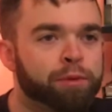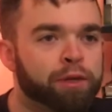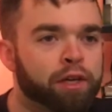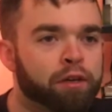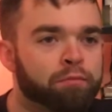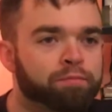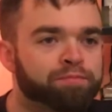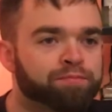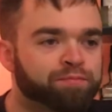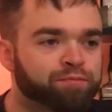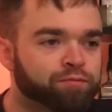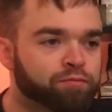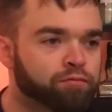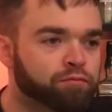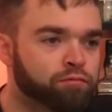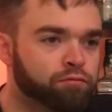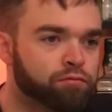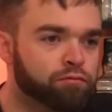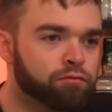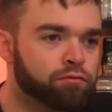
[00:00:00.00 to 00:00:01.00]
Beam,
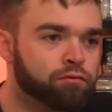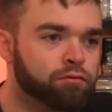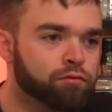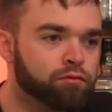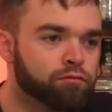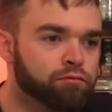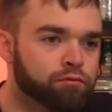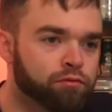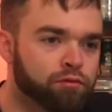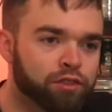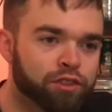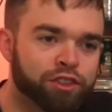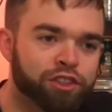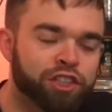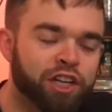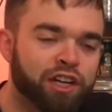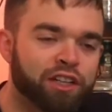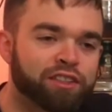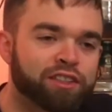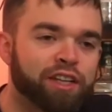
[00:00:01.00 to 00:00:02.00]
the
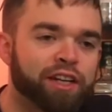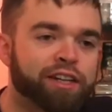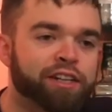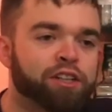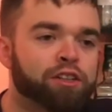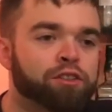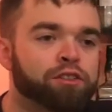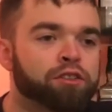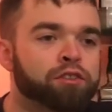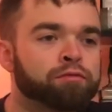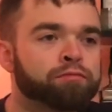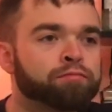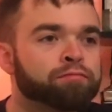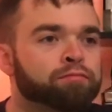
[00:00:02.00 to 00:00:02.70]
Jack Daniels,